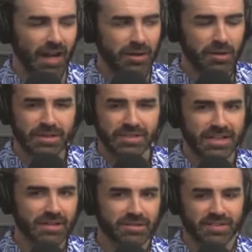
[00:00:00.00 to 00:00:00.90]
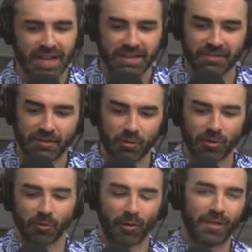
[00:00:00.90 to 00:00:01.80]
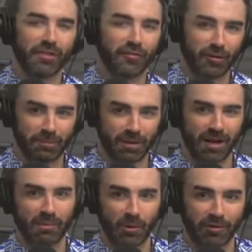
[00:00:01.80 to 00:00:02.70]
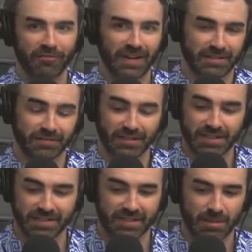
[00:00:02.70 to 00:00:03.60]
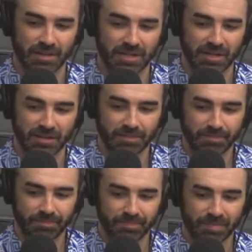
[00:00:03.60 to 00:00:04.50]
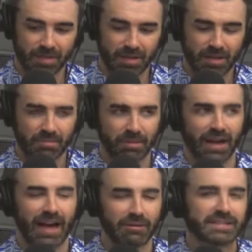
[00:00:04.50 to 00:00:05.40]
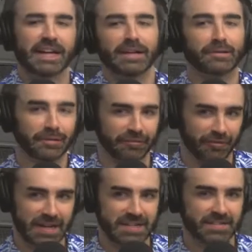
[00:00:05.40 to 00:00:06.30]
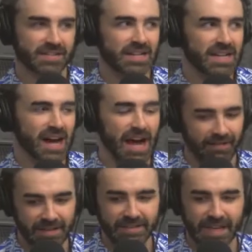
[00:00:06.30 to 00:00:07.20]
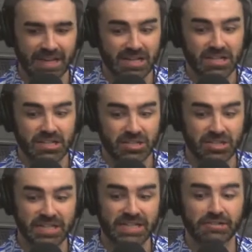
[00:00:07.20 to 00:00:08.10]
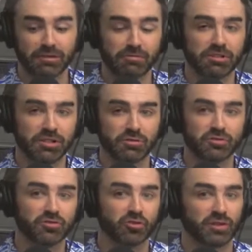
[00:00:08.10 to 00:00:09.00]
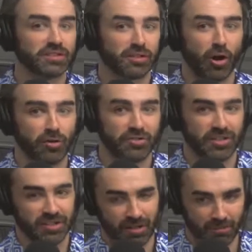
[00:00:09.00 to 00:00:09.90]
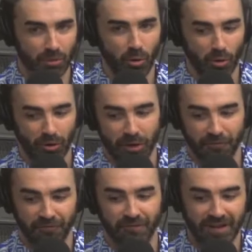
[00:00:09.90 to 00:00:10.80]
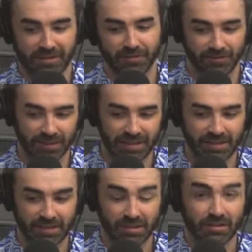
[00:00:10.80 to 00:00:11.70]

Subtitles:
I know that Seattle's saying that they want to run the football more effectively this coming year. But I would tailor the phrase. I think they need to use Chris Carson more effectively.